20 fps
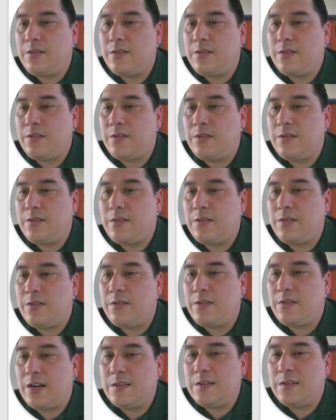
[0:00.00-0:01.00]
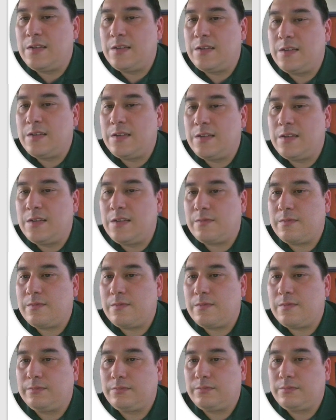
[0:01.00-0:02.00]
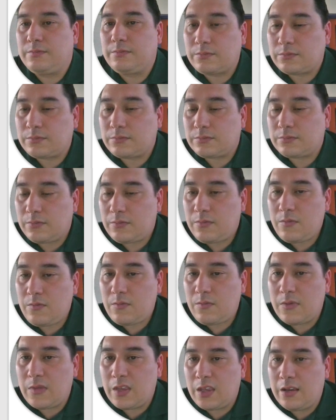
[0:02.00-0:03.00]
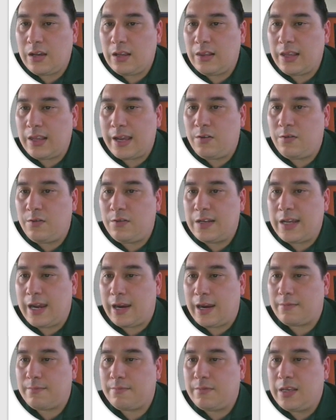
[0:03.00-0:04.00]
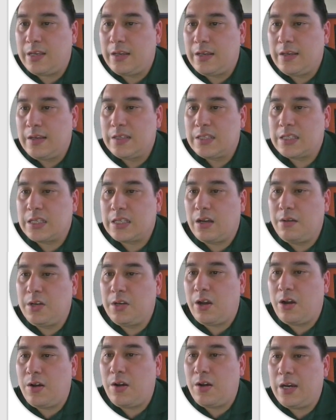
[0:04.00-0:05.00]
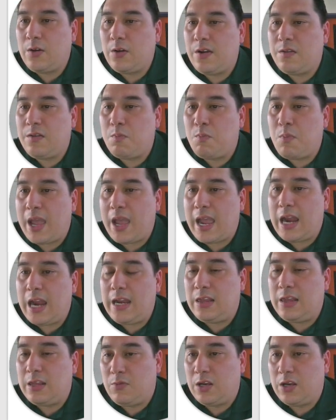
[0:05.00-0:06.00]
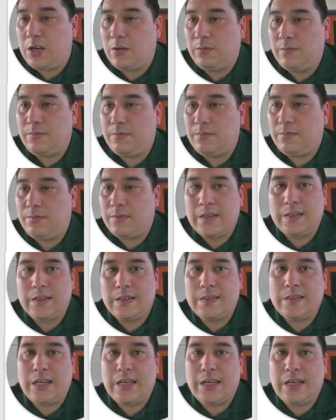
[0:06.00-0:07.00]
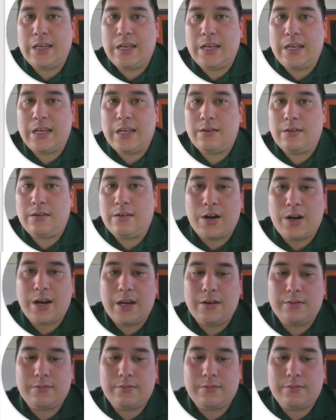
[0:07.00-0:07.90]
does his own transactions later in the day. So I'm going with man in the middle. Let's see, number 8.